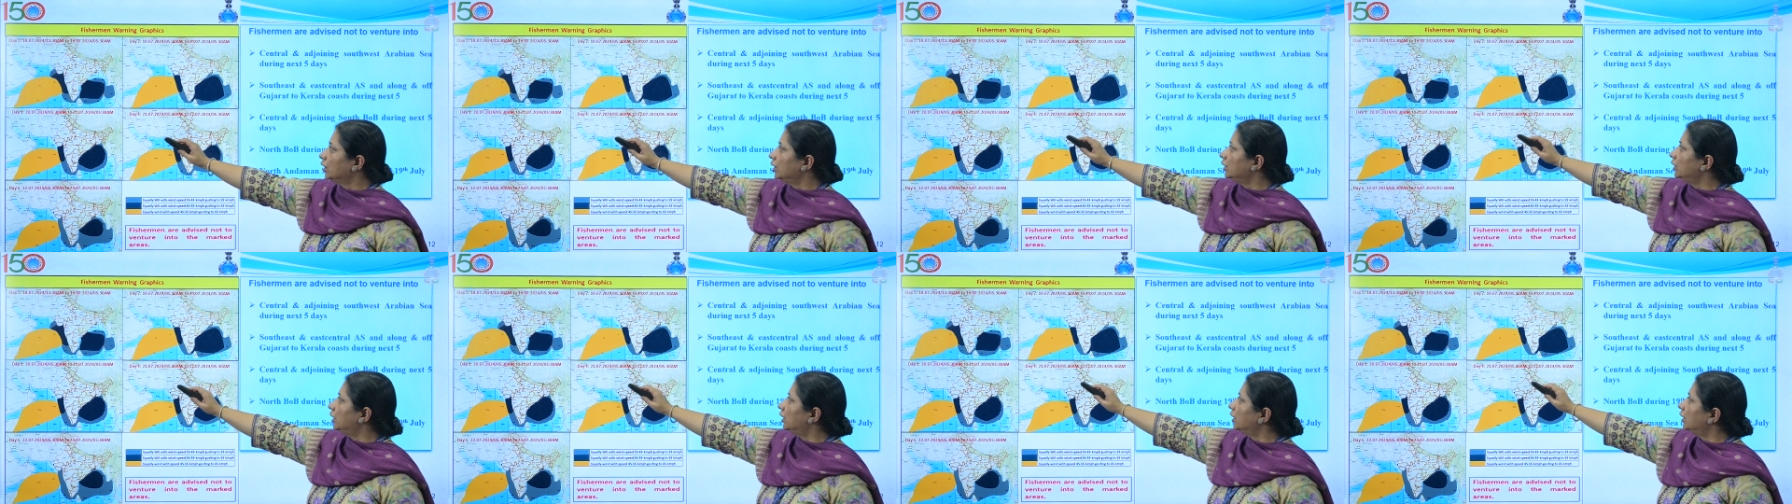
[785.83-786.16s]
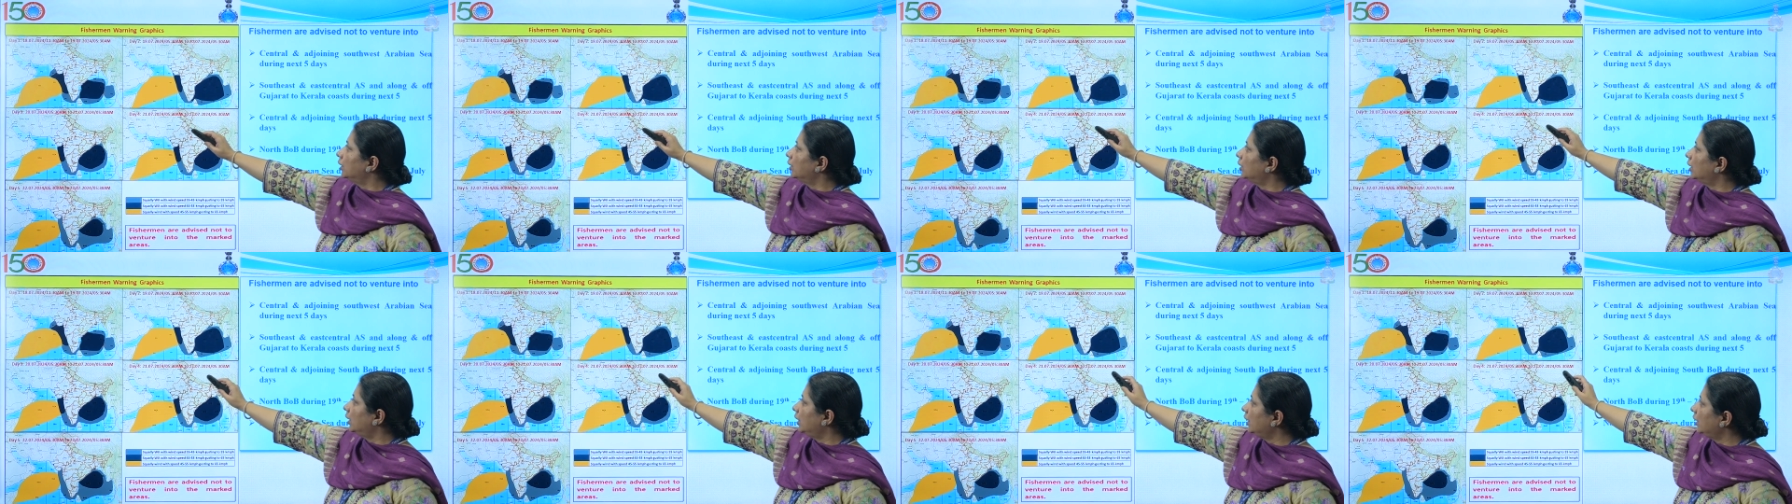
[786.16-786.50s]

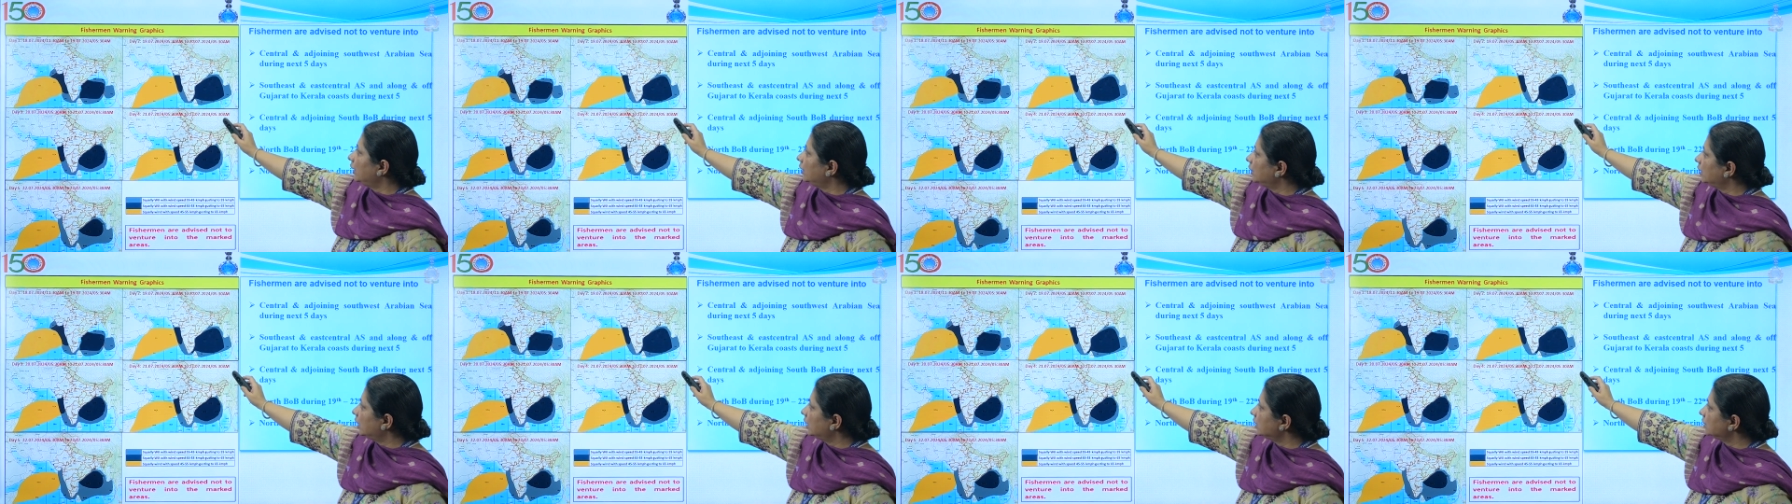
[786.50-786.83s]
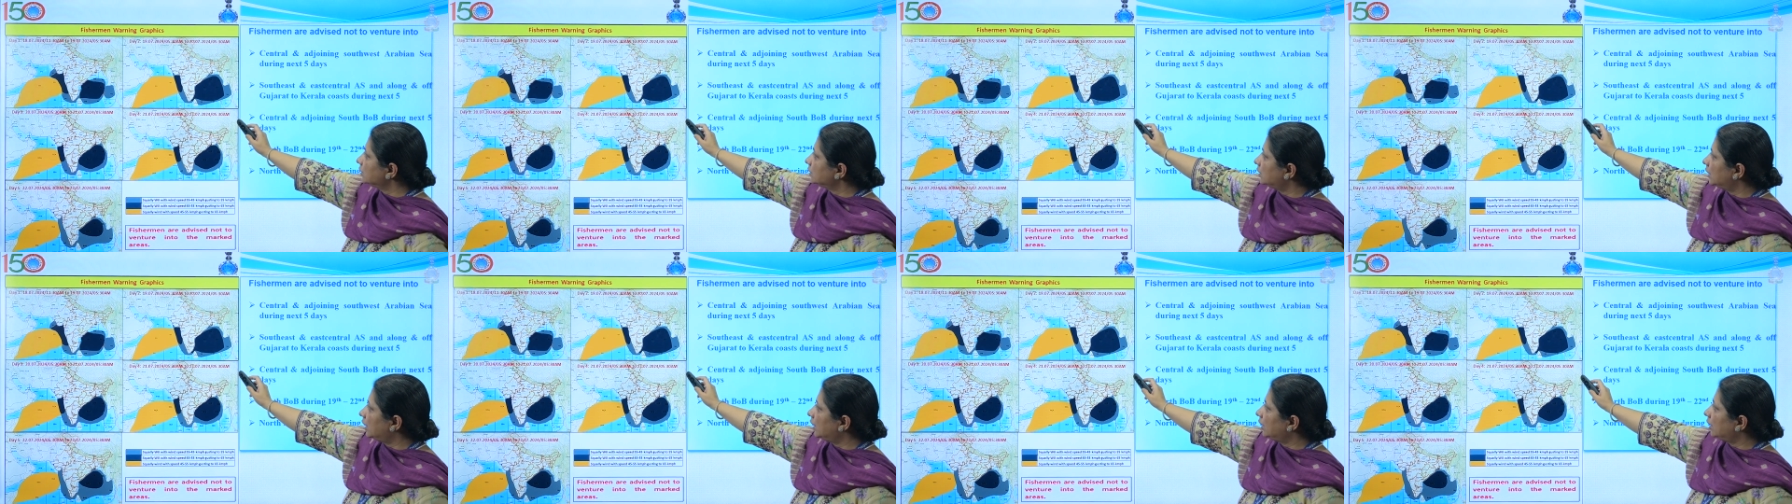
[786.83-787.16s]
the
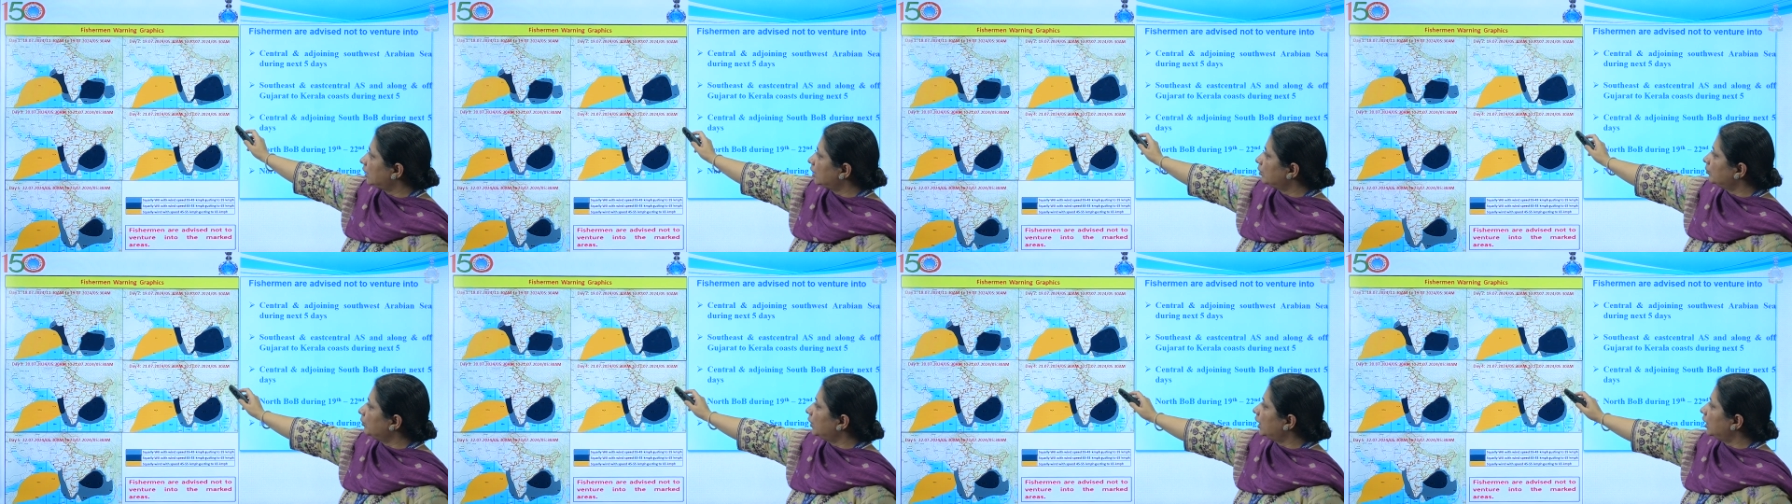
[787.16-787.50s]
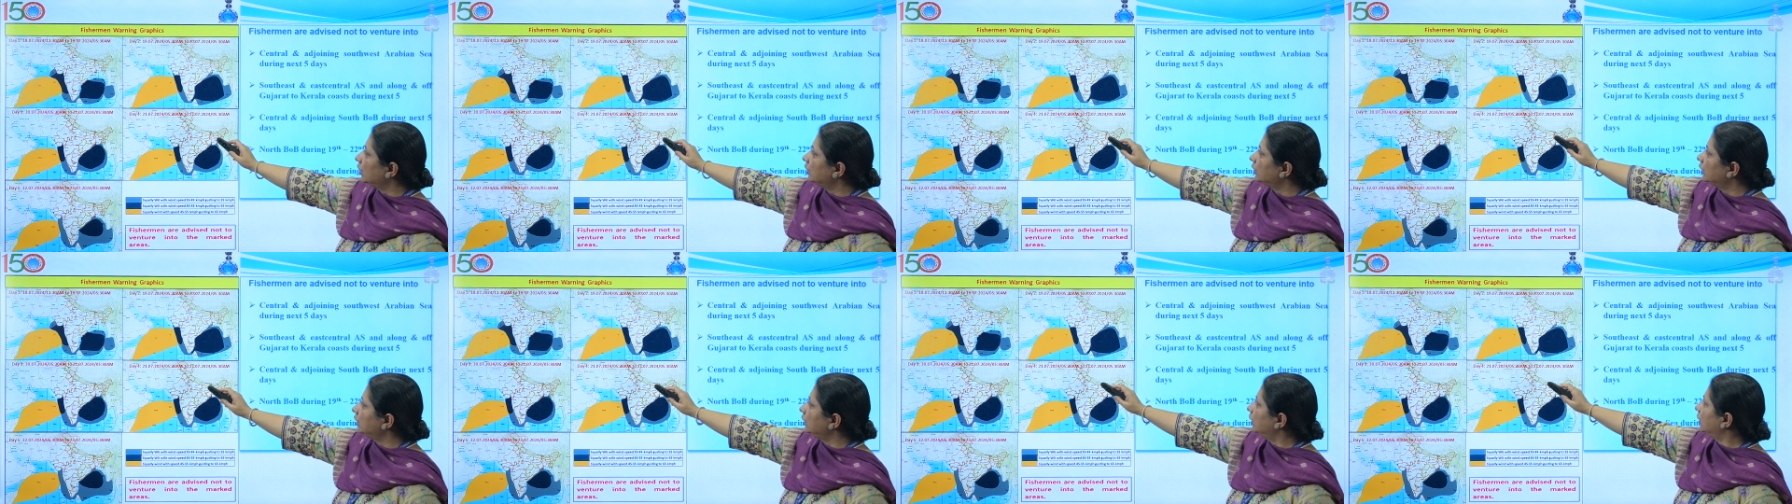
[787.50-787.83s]
areas that are
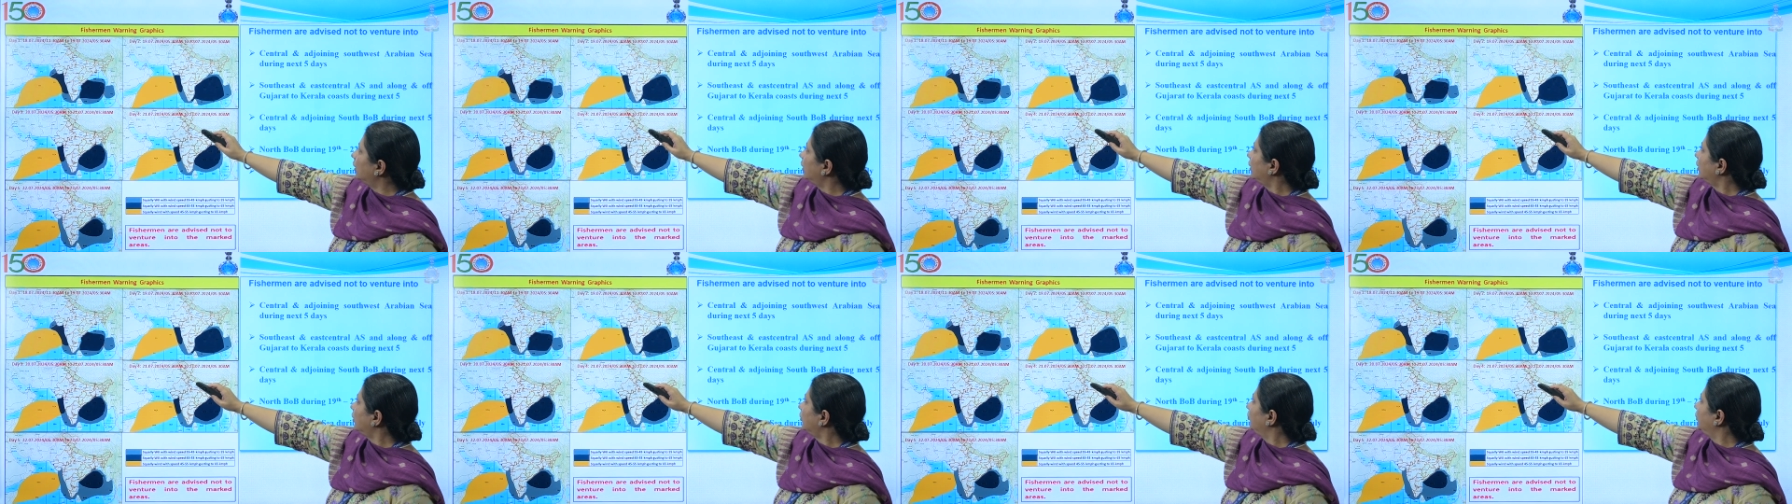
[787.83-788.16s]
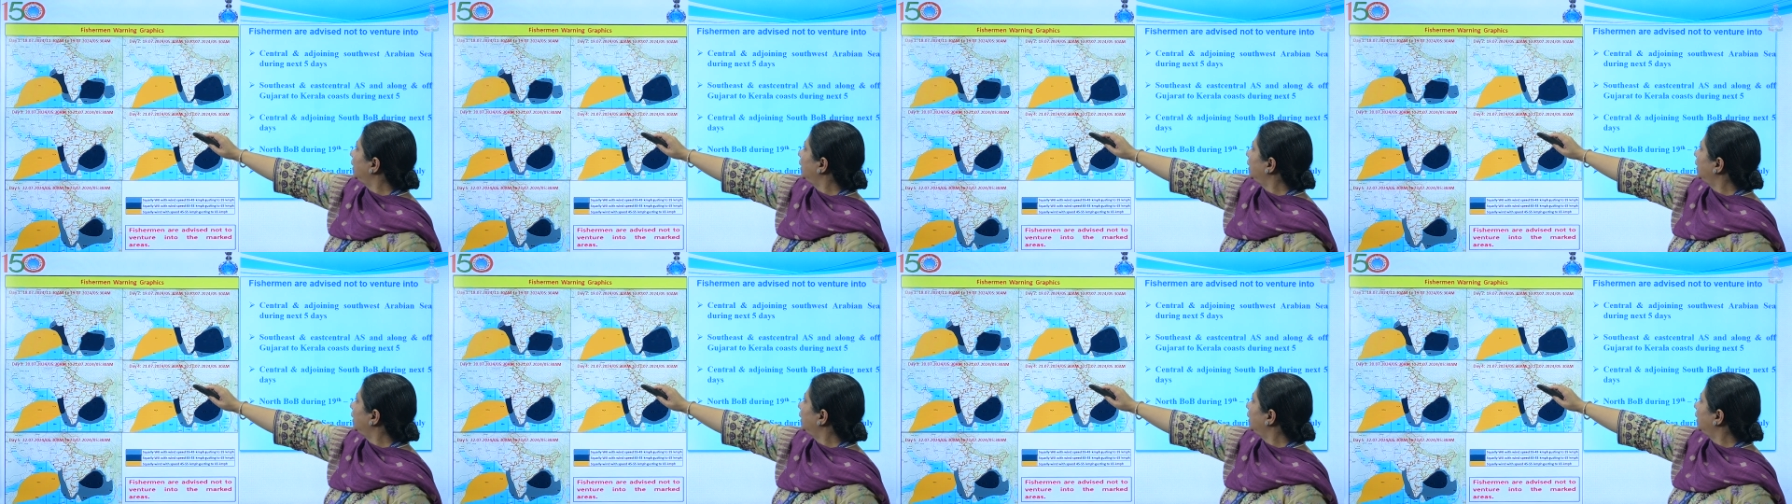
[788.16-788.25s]
marked here,